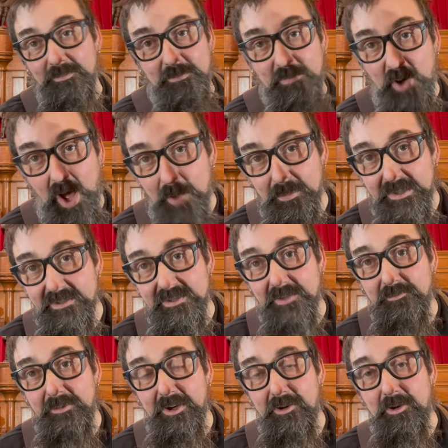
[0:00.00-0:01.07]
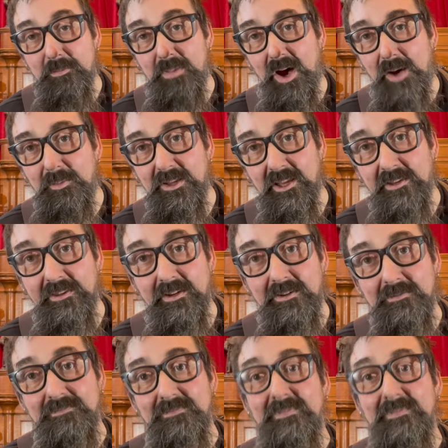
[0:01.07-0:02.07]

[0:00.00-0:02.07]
popping some weirdo pommel on there.